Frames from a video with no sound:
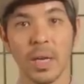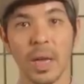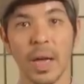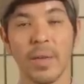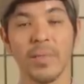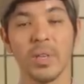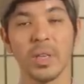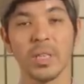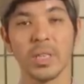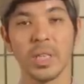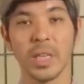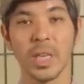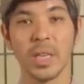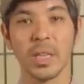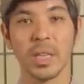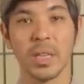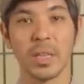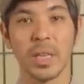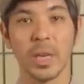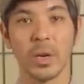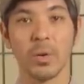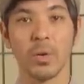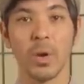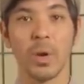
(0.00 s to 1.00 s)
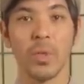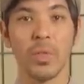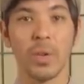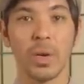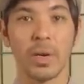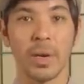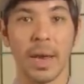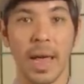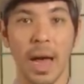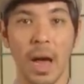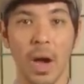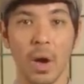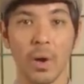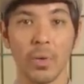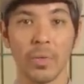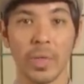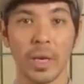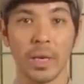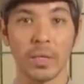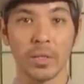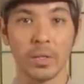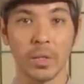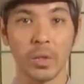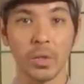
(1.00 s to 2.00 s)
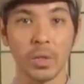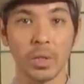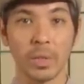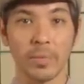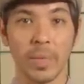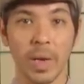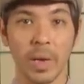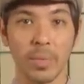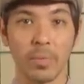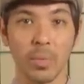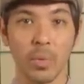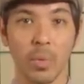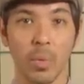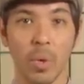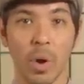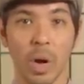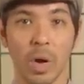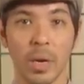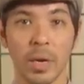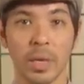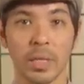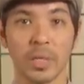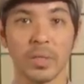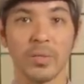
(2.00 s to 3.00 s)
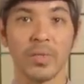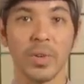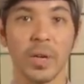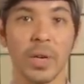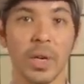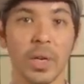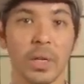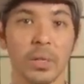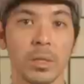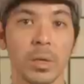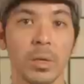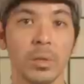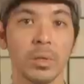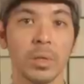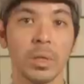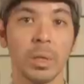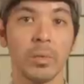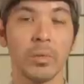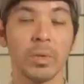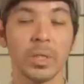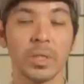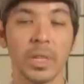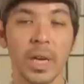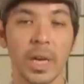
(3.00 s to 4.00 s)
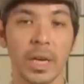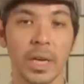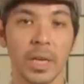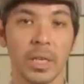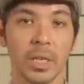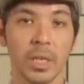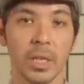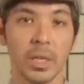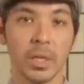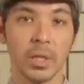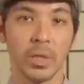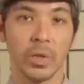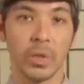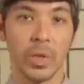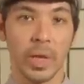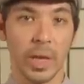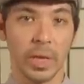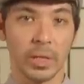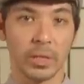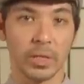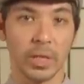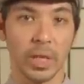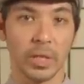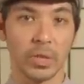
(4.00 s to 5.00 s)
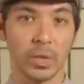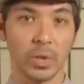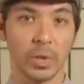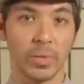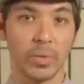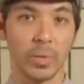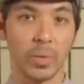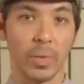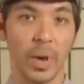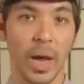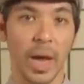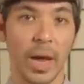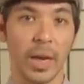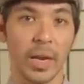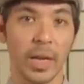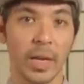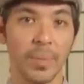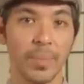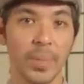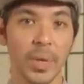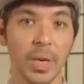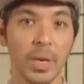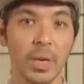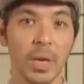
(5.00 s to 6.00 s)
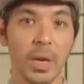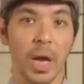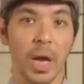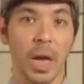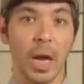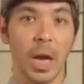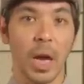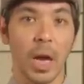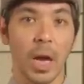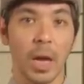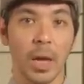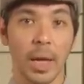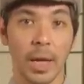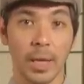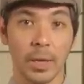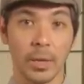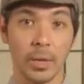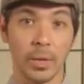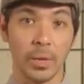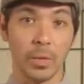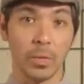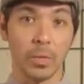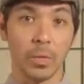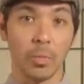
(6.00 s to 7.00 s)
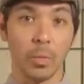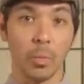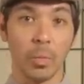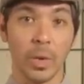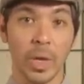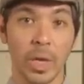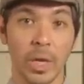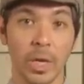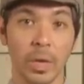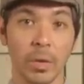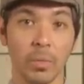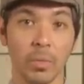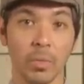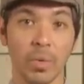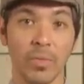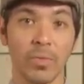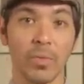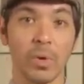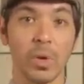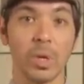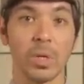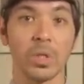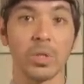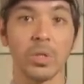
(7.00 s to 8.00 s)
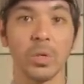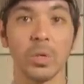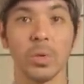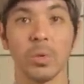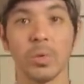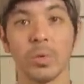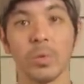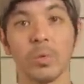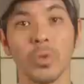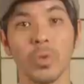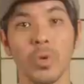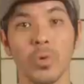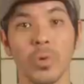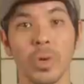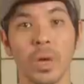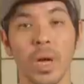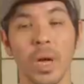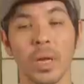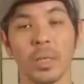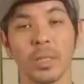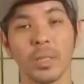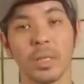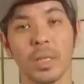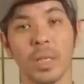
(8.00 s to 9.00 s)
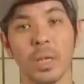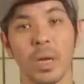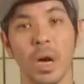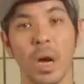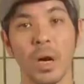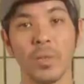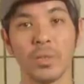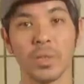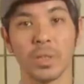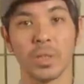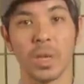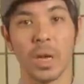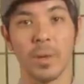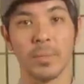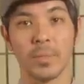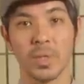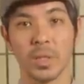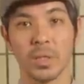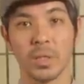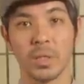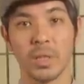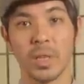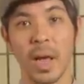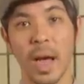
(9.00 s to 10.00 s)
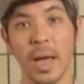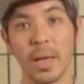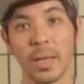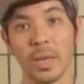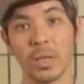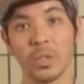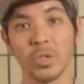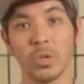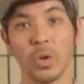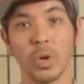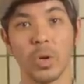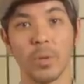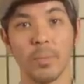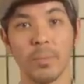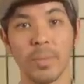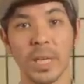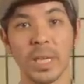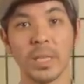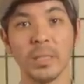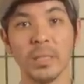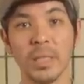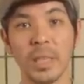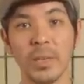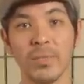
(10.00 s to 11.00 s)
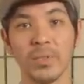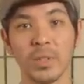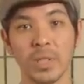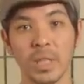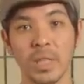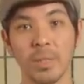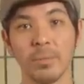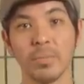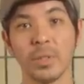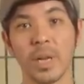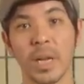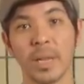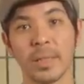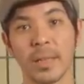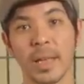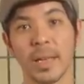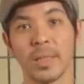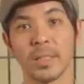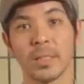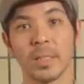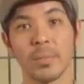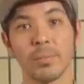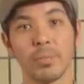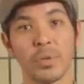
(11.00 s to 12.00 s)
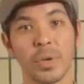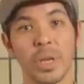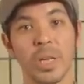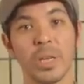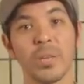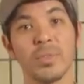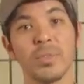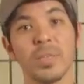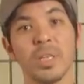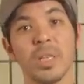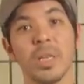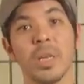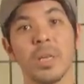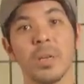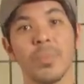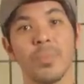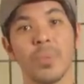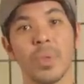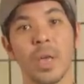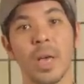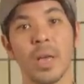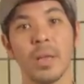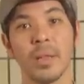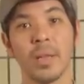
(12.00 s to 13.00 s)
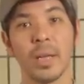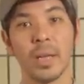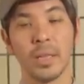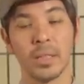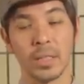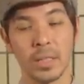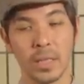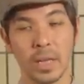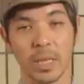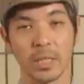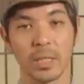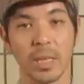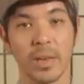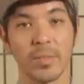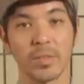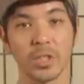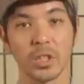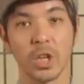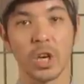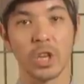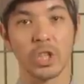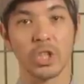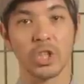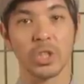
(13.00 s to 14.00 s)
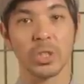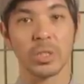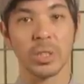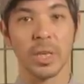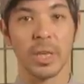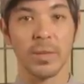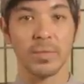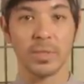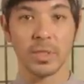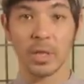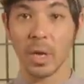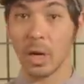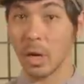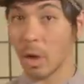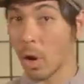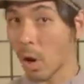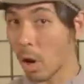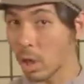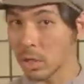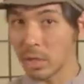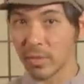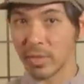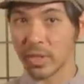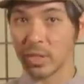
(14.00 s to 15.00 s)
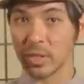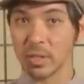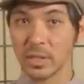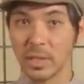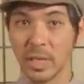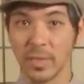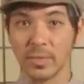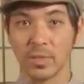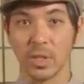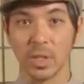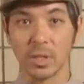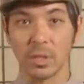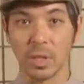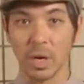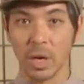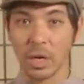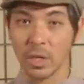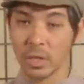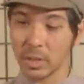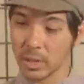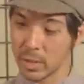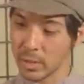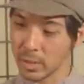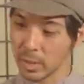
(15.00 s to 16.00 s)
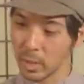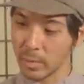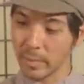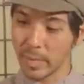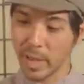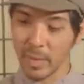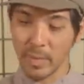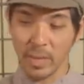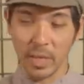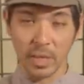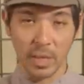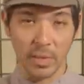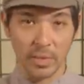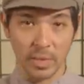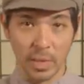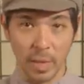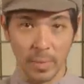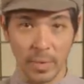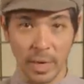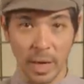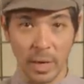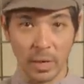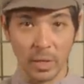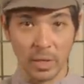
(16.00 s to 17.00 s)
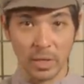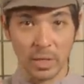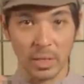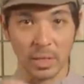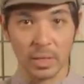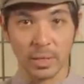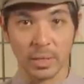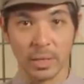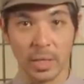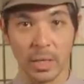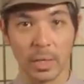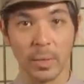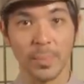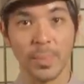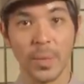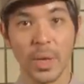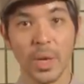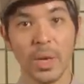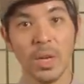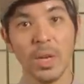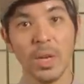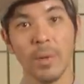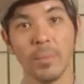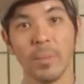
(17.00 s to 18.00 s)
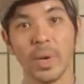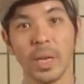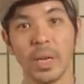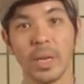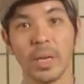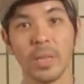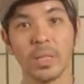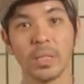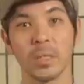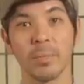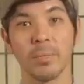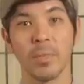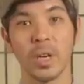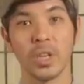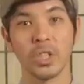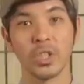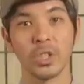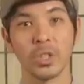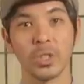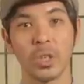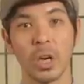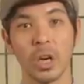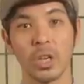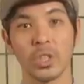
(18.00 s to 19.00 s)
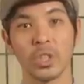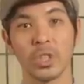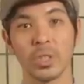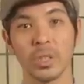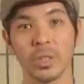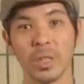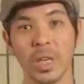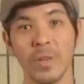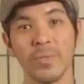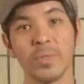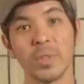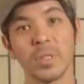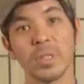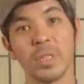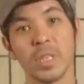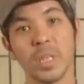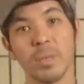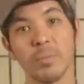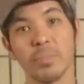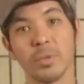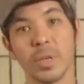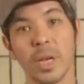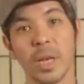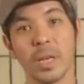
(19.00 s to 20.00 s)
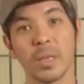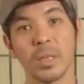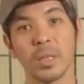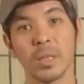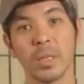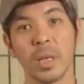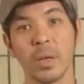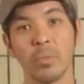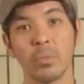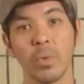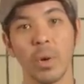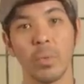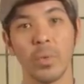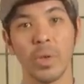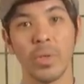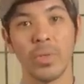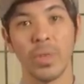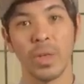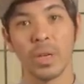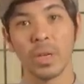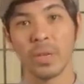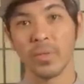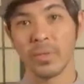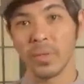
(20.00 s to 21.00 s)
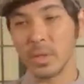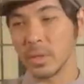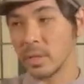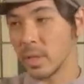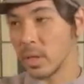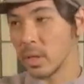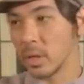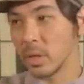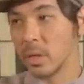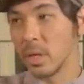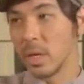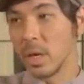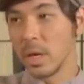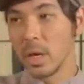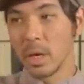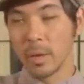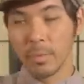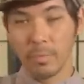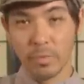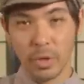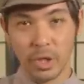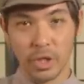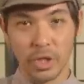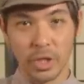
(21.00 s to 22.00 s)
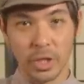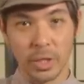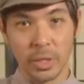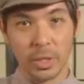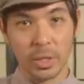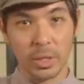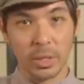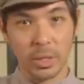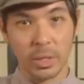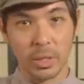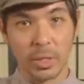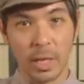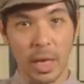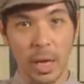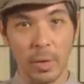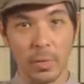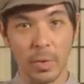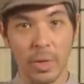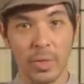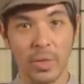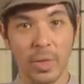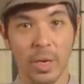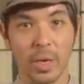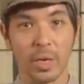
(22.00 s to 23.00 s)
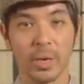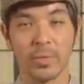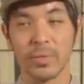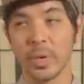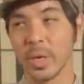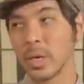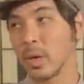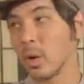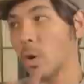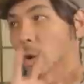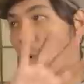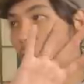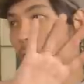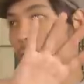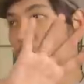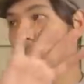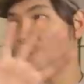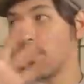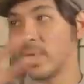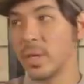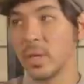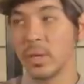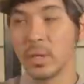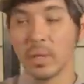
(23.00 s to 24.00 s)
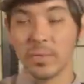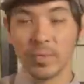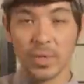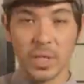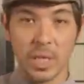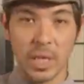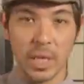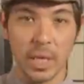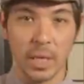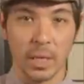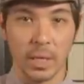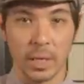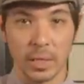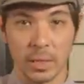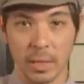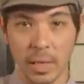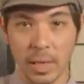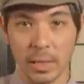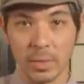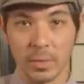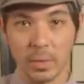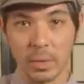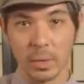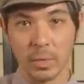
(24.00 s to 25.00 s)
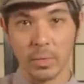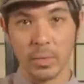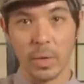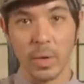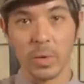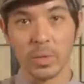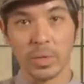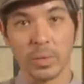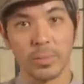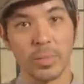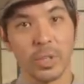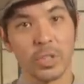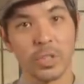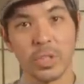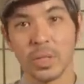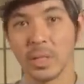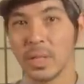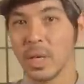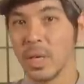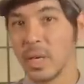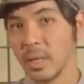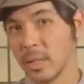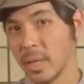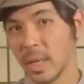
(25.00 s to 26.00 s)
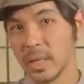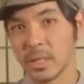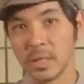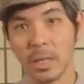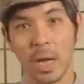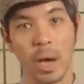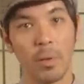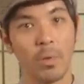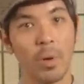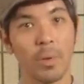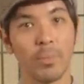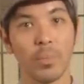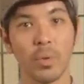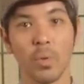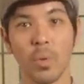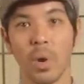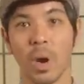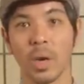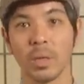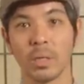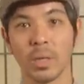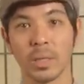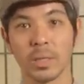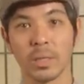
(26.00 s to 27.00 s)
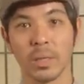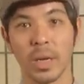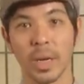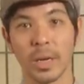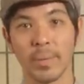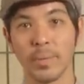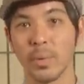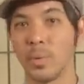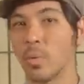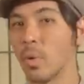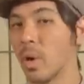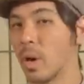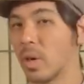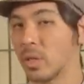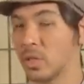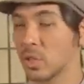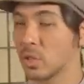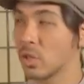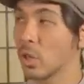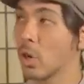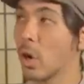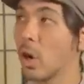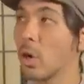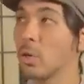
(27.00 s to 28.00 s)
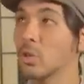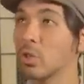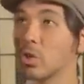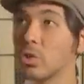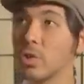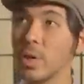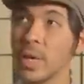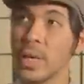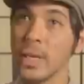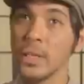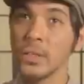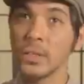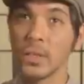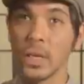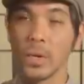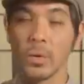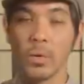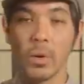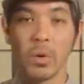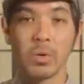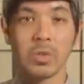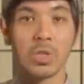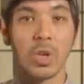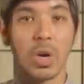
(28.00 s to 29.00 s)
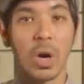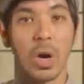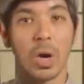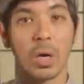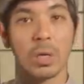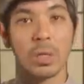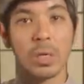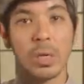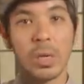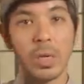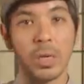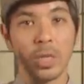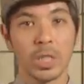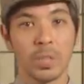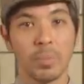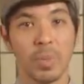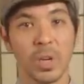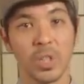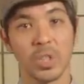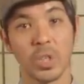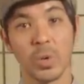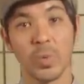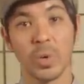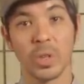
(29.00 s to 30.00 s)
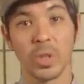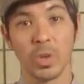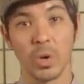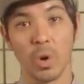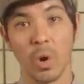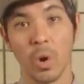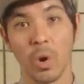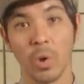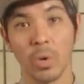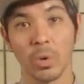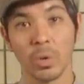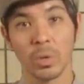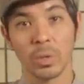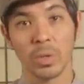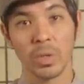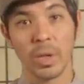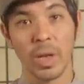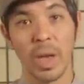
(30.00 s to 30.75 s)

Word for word: And the tea that they grow there now that is used to make pu'er is very closely related to the ancestral variety. Uh, and we refer to Yunnan tea oftentimes as Zhong, big leaf tea plant. That is the breed of tea, and that it does have larger leaves. Not all of its leaves are large. The little baby leaves coming out are still little, but it is a much larger leafed tea plant than what we think of the little bushes that we think of like a whole field of tea and these nice little rows of bushes. That's not what pu'er looks like. Pu'er is tall trees. They grow tall, especially when they're old.